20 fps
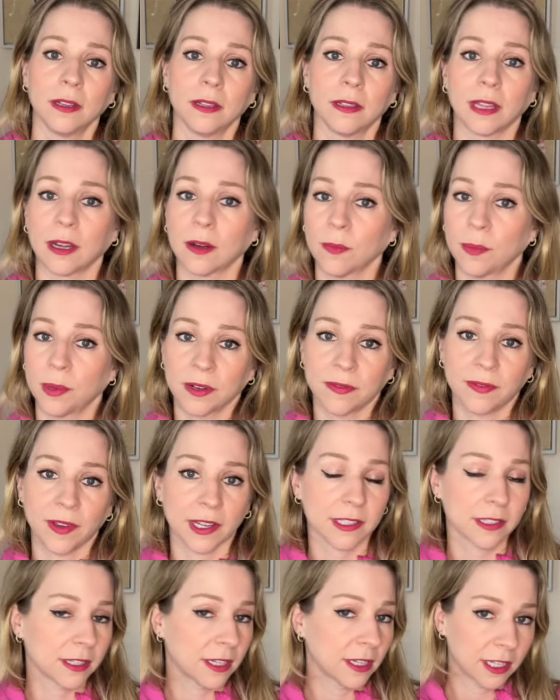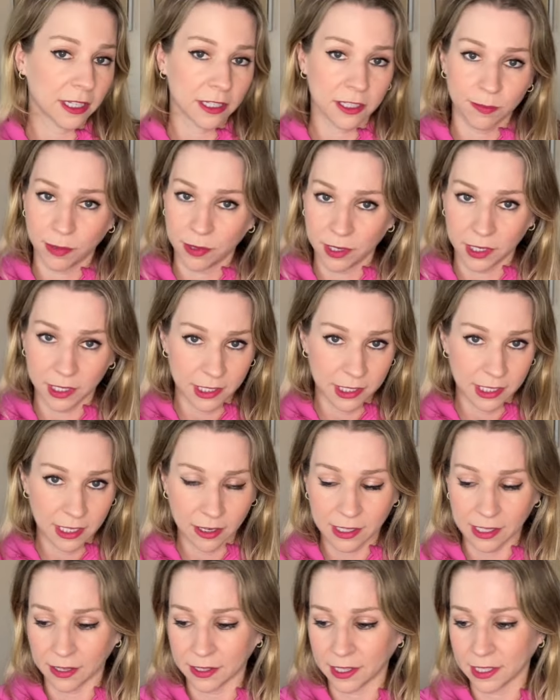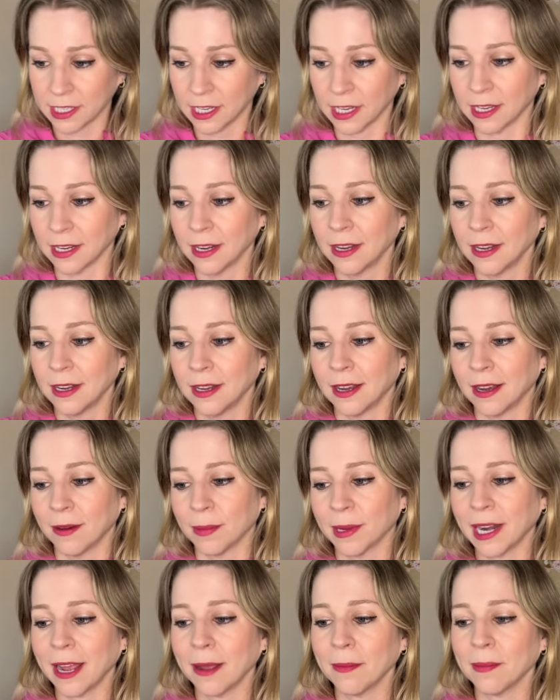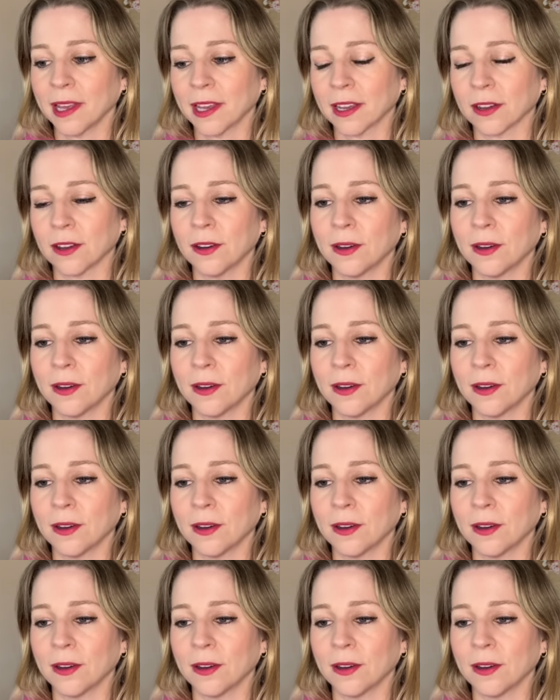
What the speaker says: They don't put effects on it. They just put it to SoundCloud. That's it. But I'm like, oh,